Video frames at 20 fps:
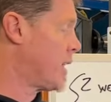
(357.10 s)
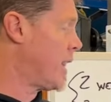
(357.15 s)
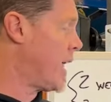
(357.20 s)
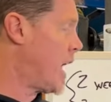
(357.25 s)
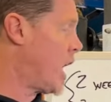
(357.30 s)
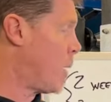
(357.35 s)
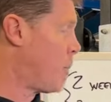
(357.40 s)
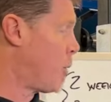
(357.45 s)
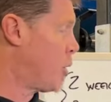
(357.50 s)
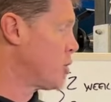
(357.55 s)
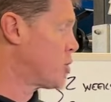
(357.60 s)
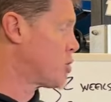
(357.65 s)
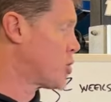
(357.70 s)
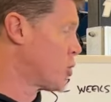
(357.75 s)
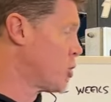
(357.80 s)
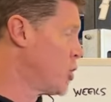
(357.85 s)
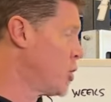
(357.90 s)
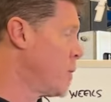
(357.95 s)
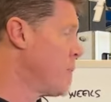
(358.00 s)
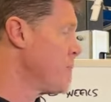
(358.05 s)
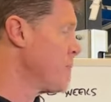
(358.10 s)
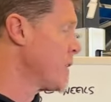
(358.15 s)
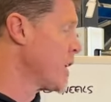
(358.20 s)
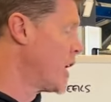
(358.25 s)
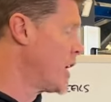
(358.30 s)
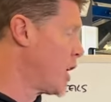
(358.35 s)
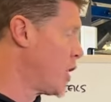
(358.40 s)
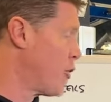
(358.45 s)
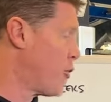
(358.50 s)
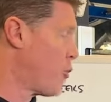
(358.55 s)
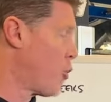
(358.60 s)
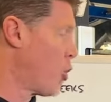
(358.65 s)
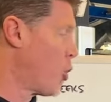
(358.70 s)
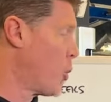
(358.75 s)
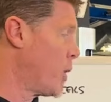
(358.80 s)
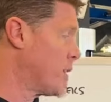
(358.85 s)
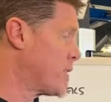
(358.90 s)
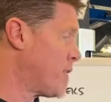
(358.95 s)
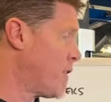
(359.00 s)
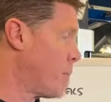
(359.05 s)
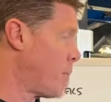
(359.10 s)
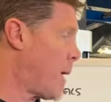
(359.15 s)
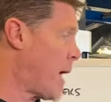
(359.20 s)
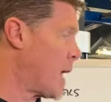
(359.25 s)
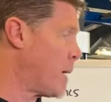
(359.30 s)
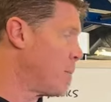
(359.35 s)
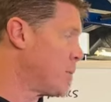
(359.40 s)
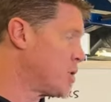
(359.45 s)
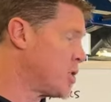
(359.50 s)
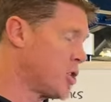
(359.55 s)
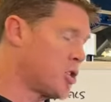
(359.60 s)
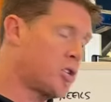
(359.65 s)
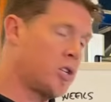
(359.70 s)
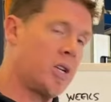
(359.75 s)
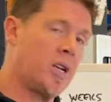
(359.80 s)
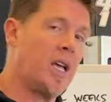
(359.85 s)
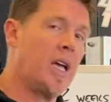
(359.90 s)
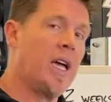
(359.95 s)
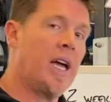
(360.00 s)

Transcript: the elbows through, another 4 weeks of the bottom position,